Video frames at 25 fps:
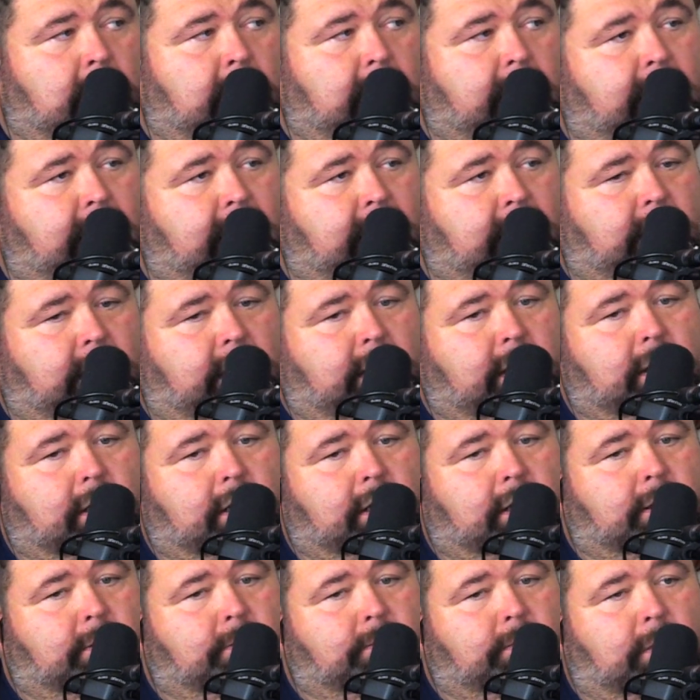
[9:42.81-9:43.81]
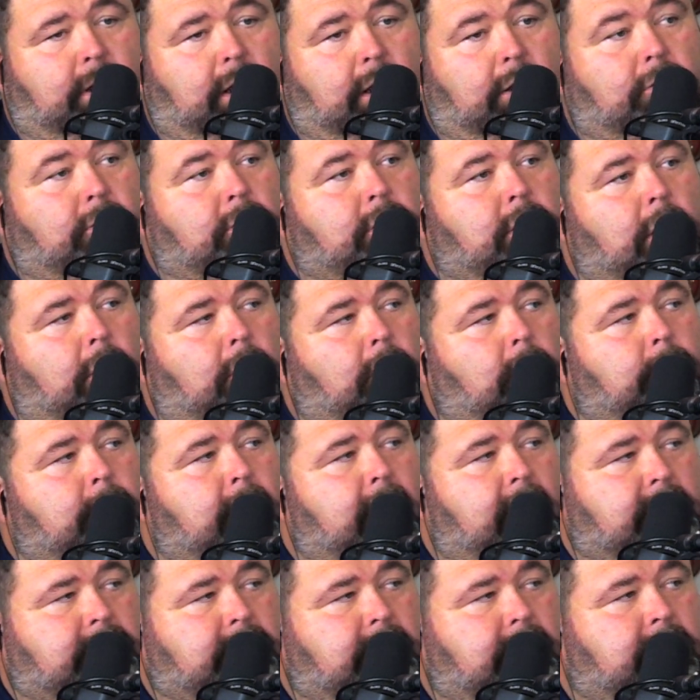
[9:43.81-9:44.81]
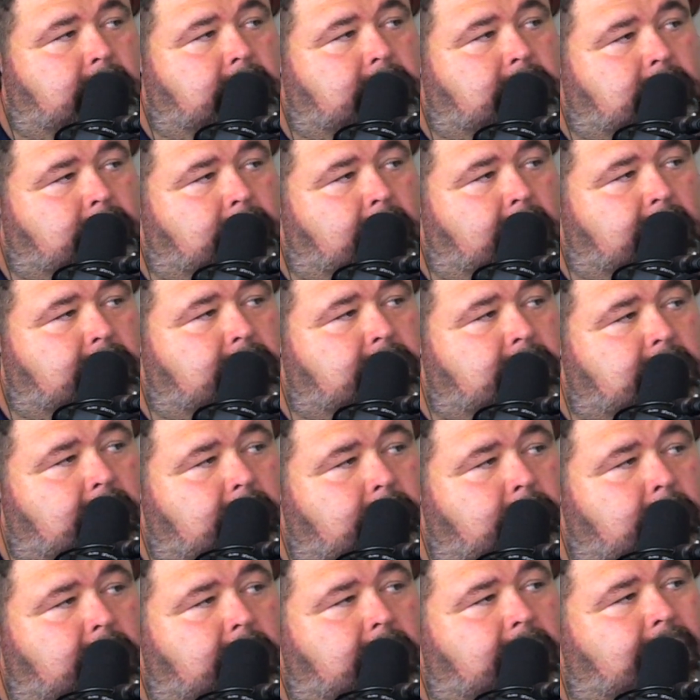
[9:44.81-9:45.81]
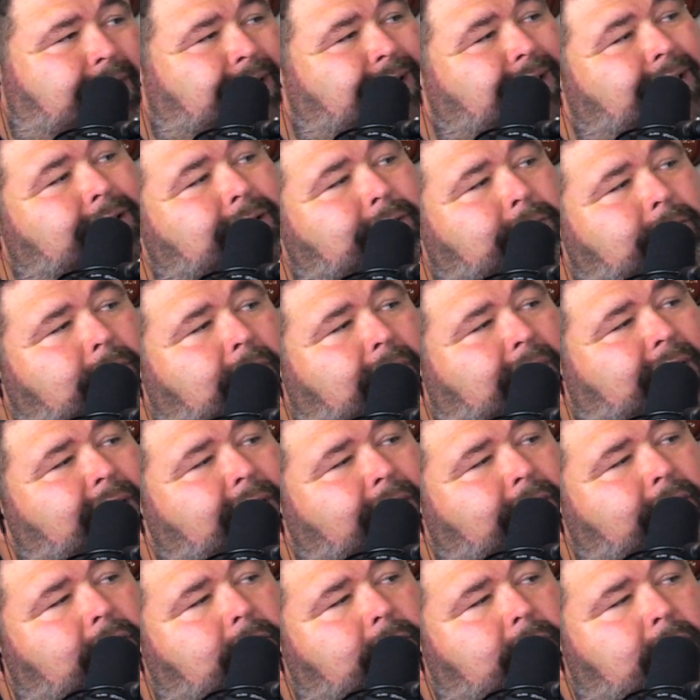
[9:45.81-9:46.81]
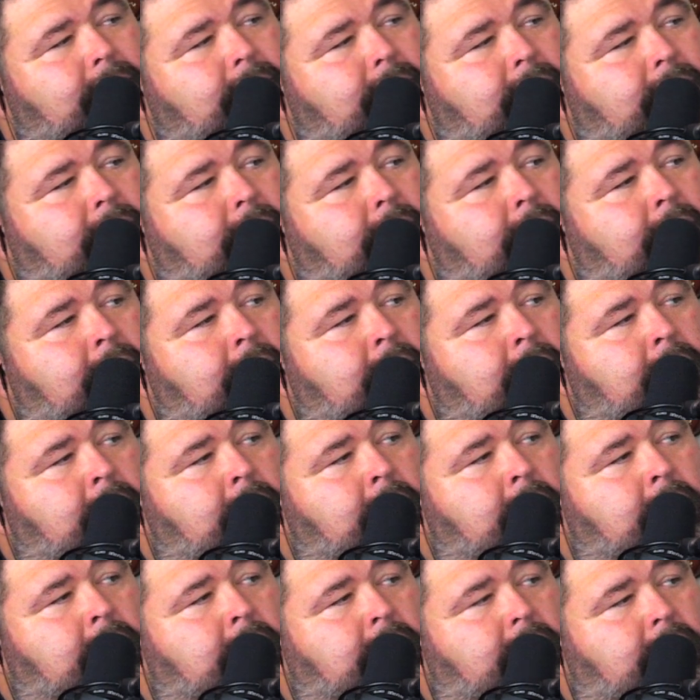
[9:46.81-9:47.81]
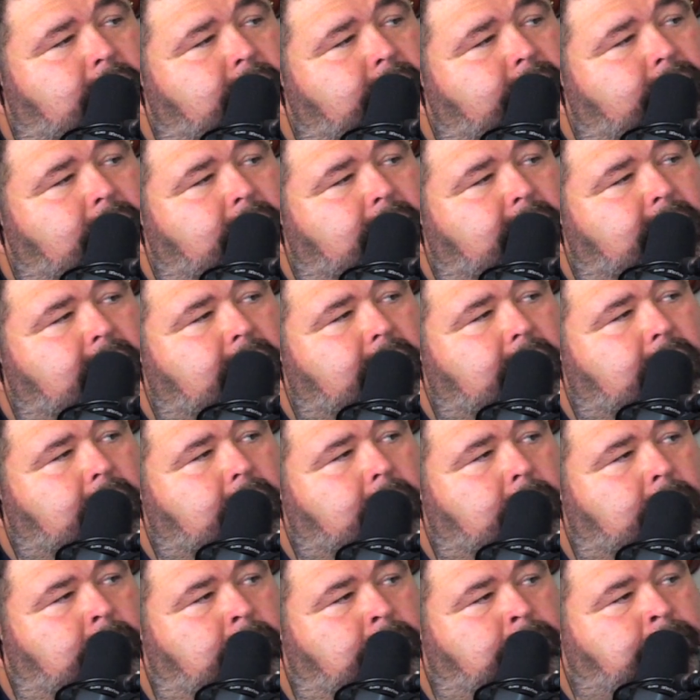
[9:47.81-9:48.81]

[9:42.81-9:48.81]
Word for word: I had a um, a little coal basket that somebody had sent me, and I couldn't. I can't remember. Did you ever look it up?